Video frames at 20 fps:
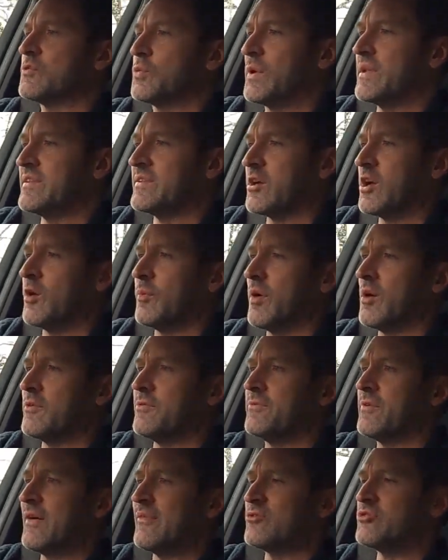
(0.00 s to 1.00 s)
twin
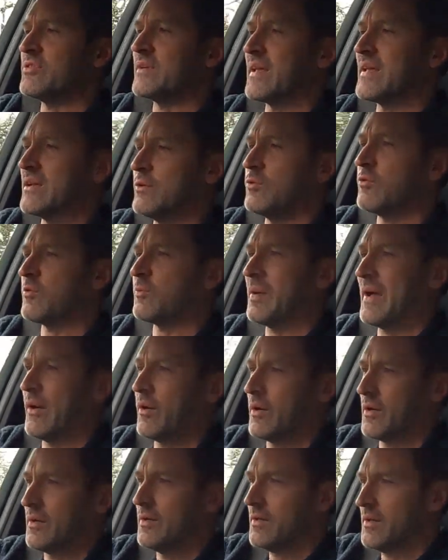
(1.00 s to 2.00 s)
turbo 580
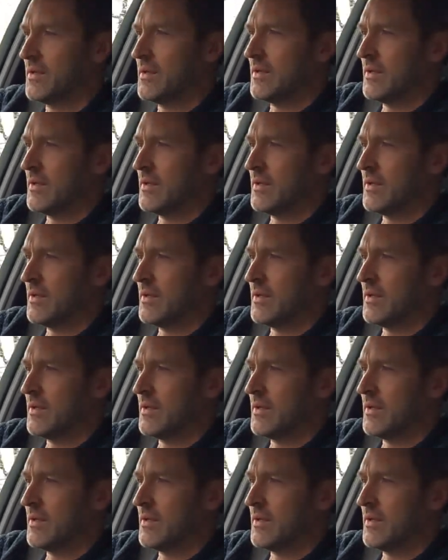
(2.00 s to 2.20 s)
horsepower